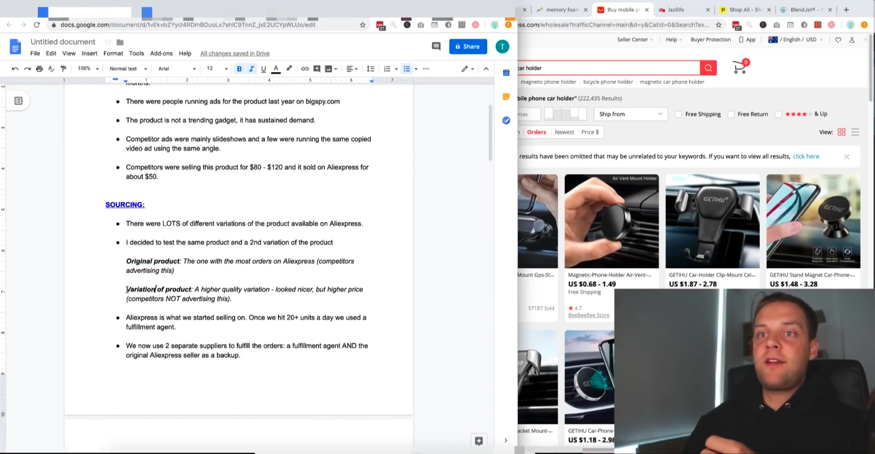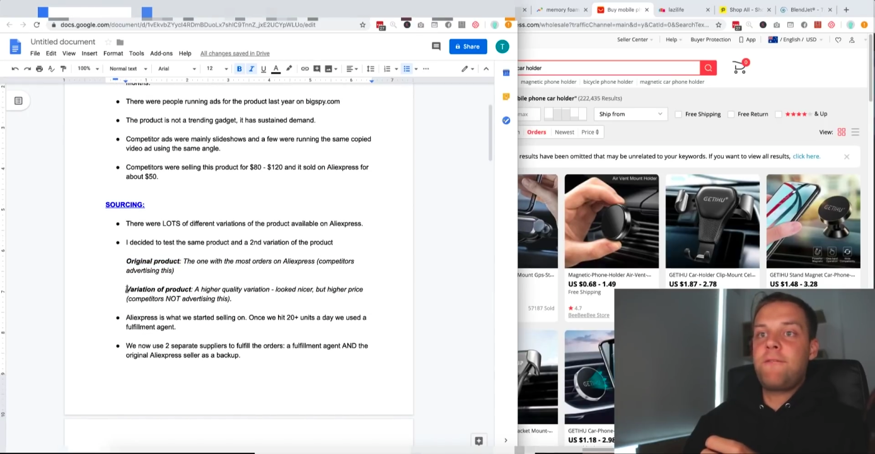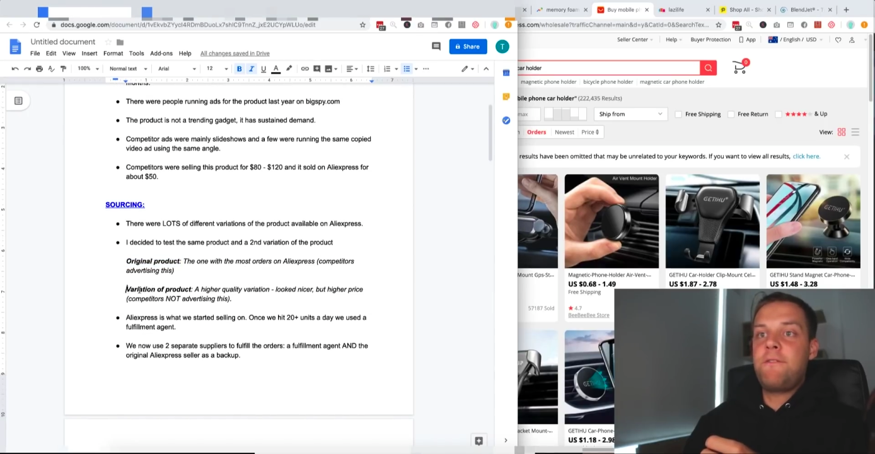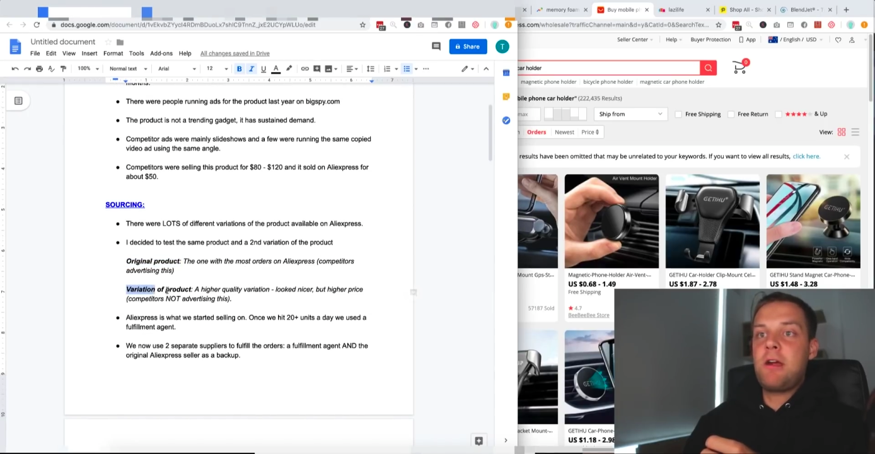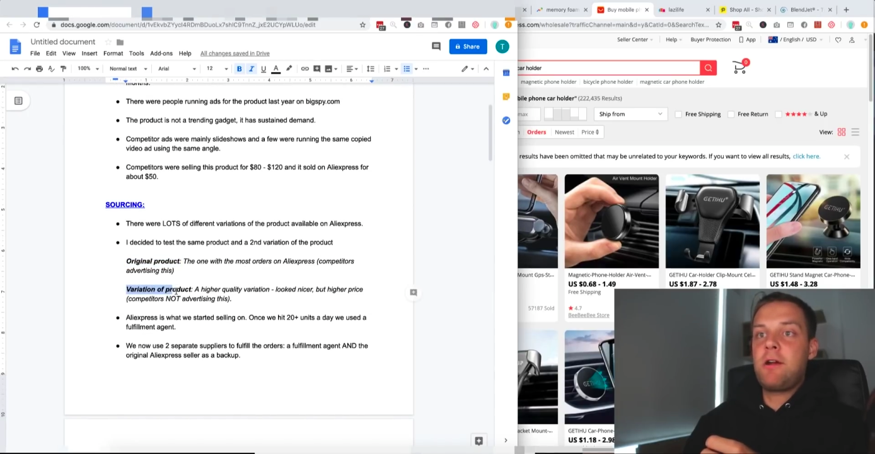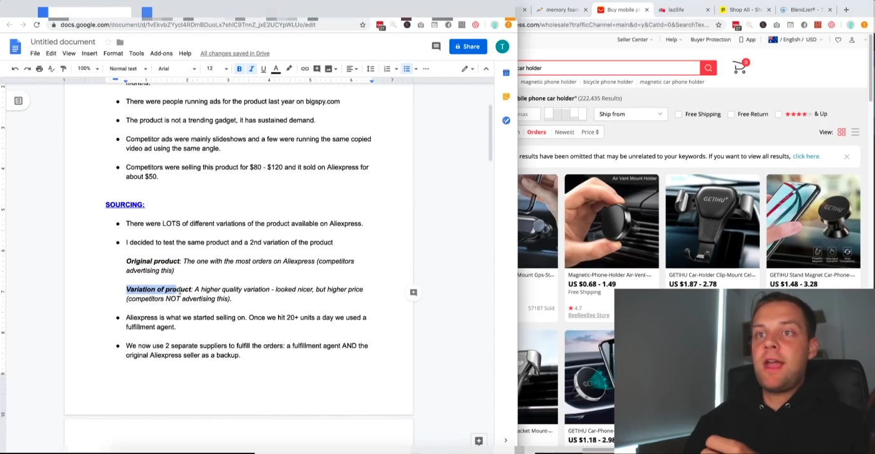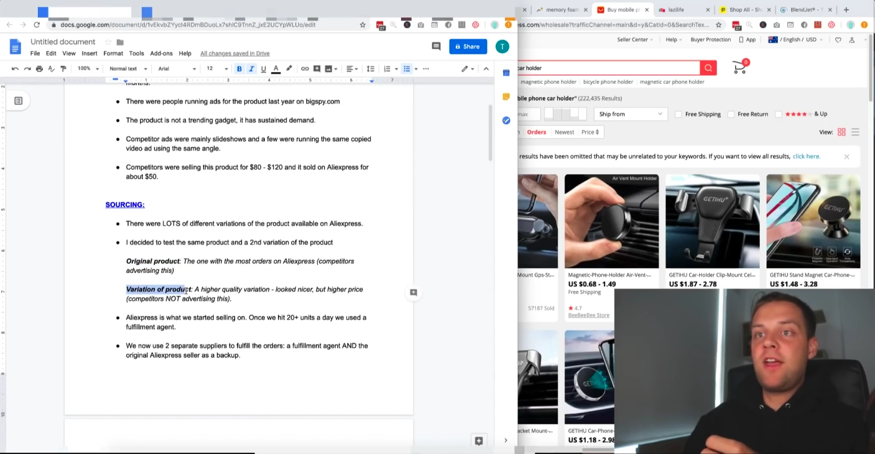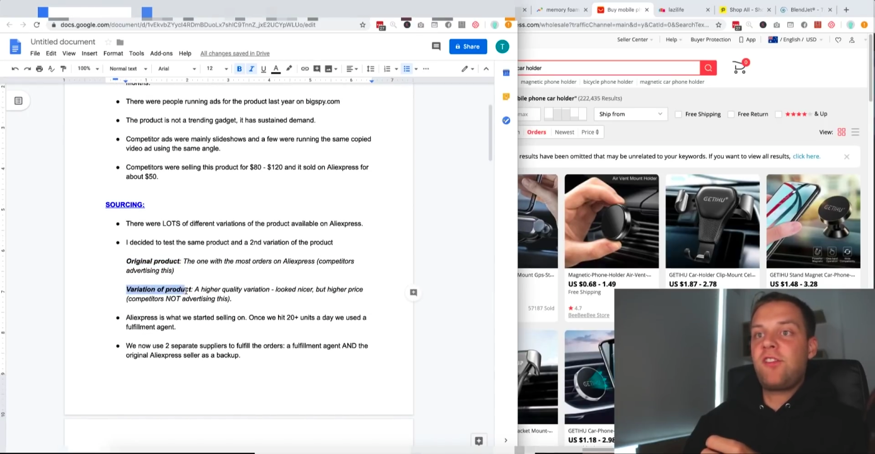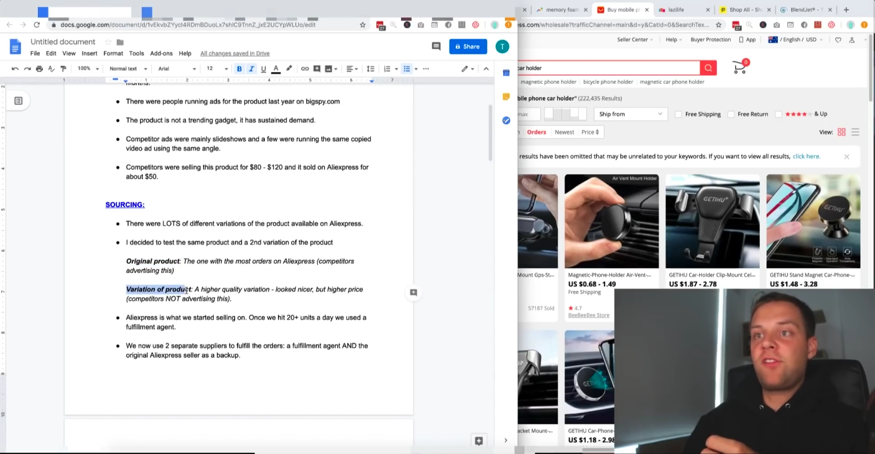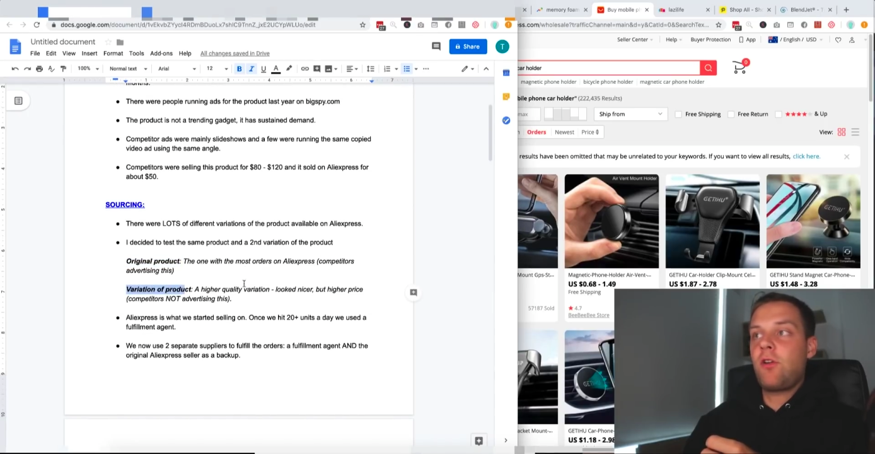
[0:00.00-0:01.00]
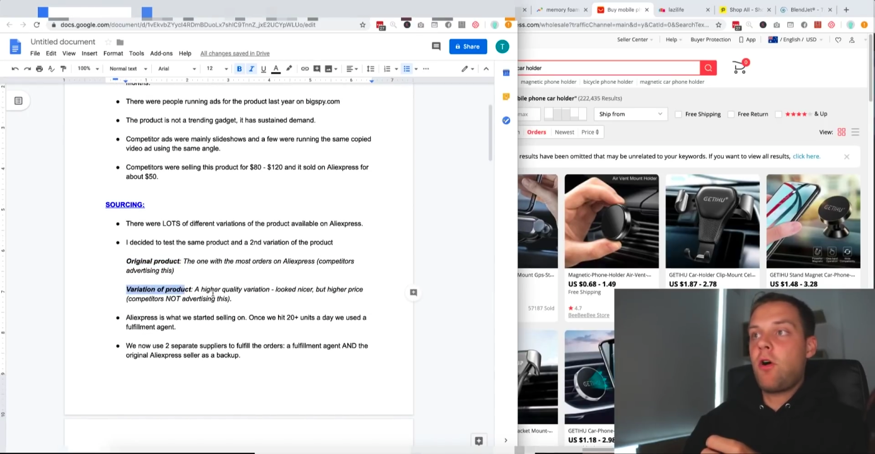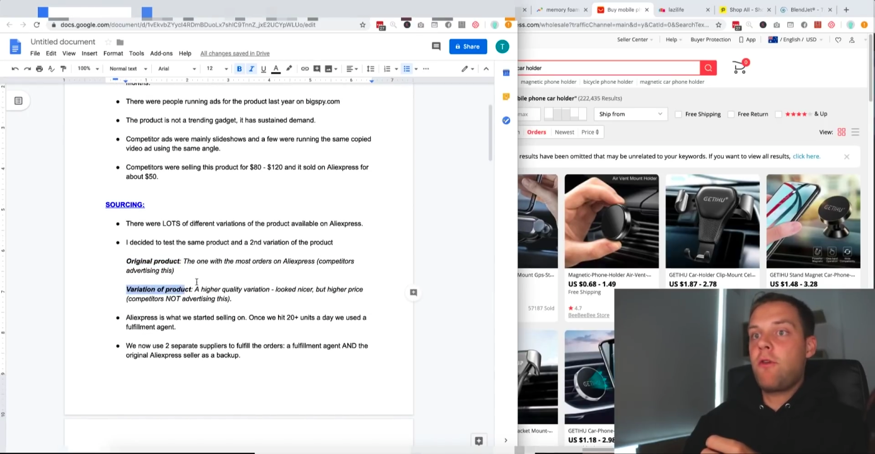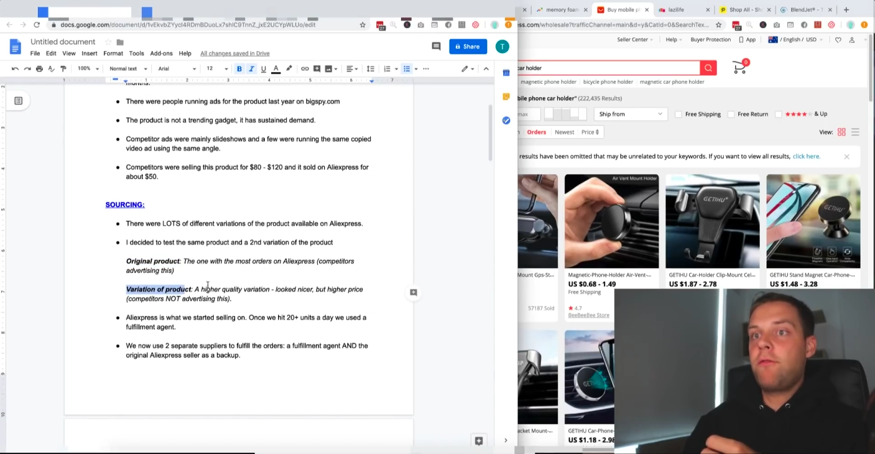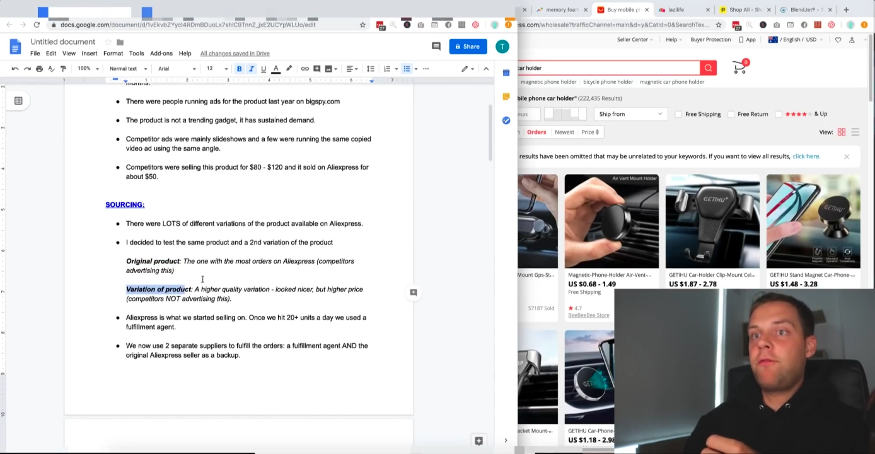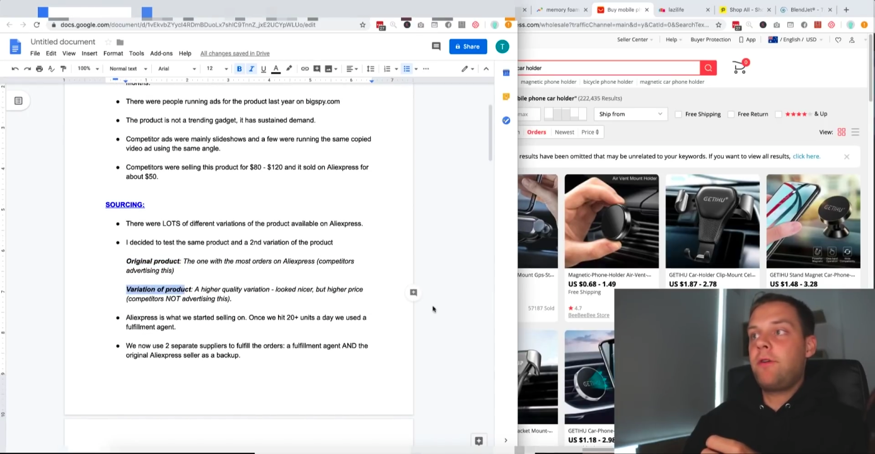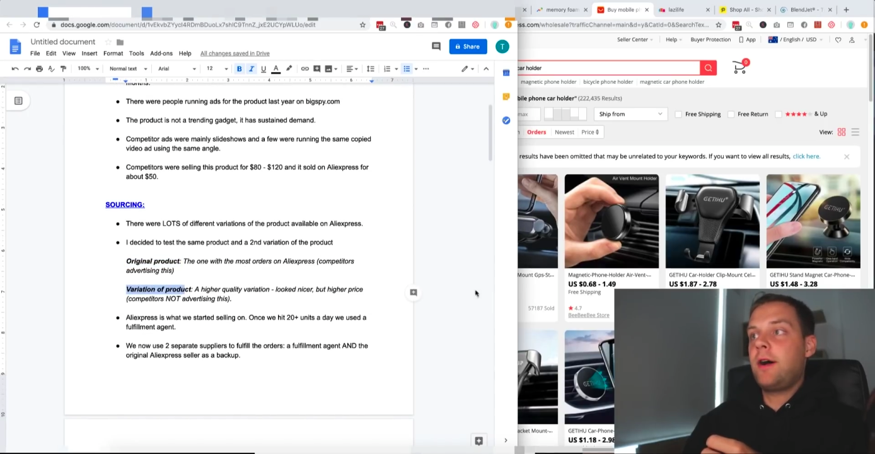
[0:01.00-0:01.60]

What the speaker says: a variation of